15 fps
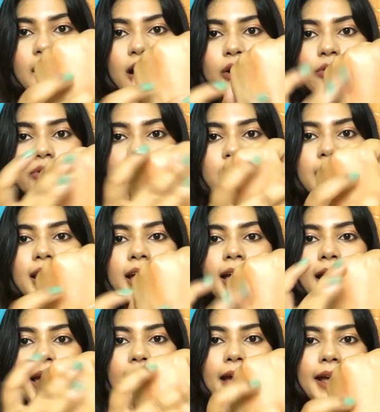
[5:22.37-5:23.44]
out,
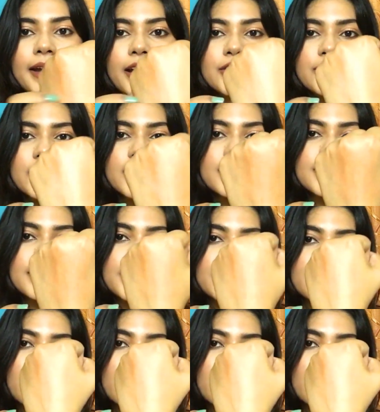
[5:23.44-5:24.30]
and as you can see, it's